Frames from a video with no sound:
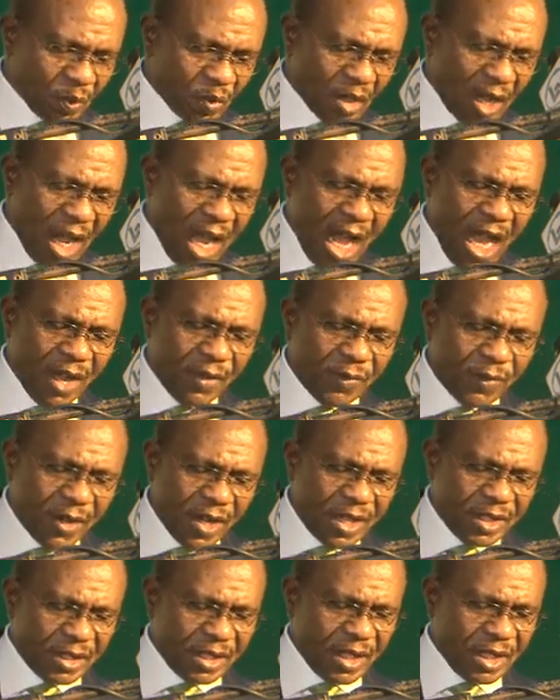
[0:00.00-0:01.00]

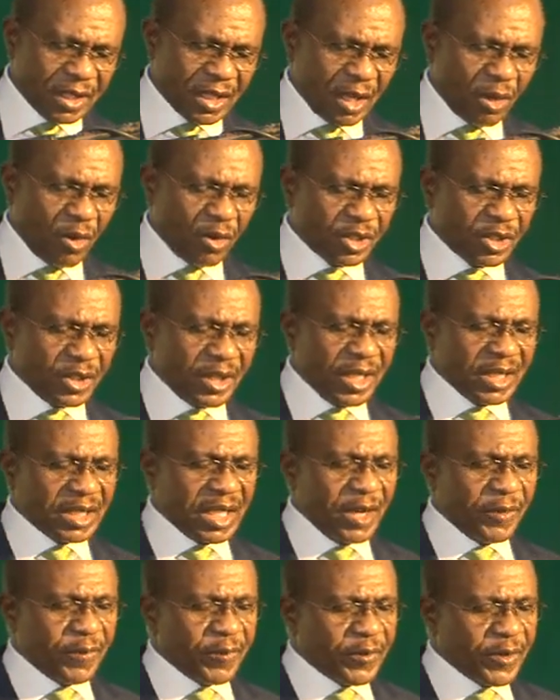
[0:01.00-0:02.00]
Average
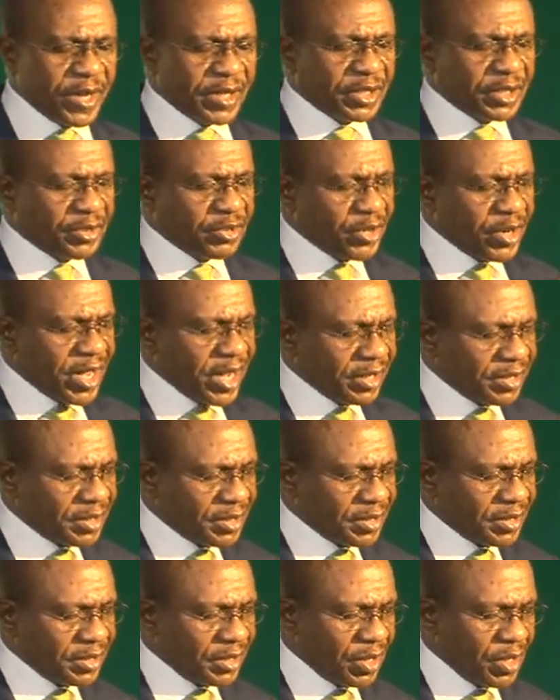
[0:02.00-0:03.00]
intercontinental freight rates
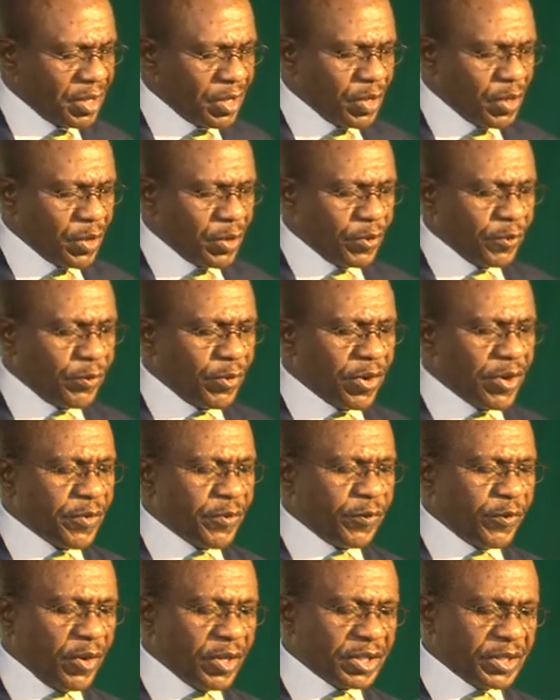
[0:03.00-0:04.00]
for a
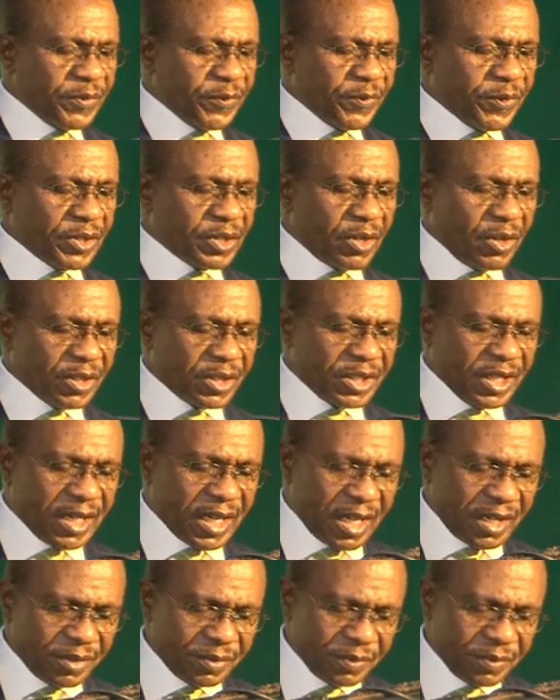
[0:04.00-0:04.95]
40-foot container